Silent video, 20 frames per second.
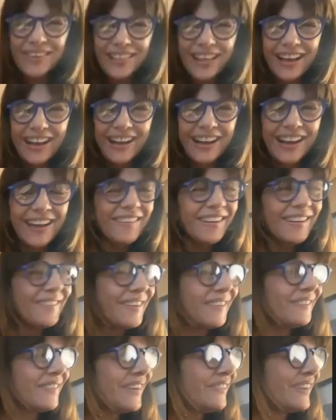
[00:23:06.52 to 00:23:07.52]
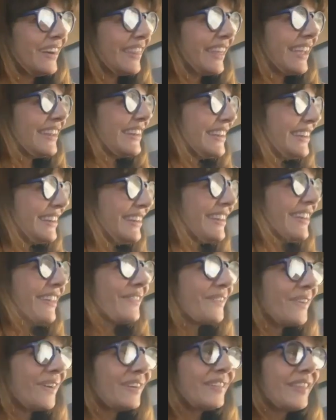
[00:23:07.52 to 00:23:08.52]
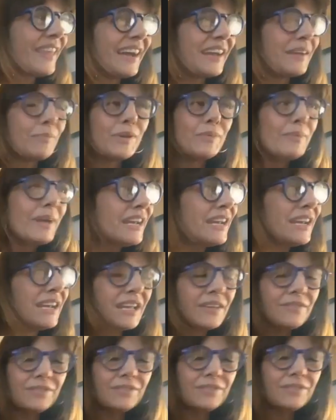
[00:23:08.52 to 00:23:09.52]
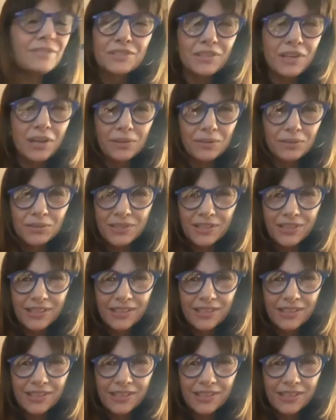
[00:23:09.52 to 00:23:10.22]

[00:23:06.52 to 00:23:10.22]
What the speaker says: Now I remember they don't want that, but many labels don't.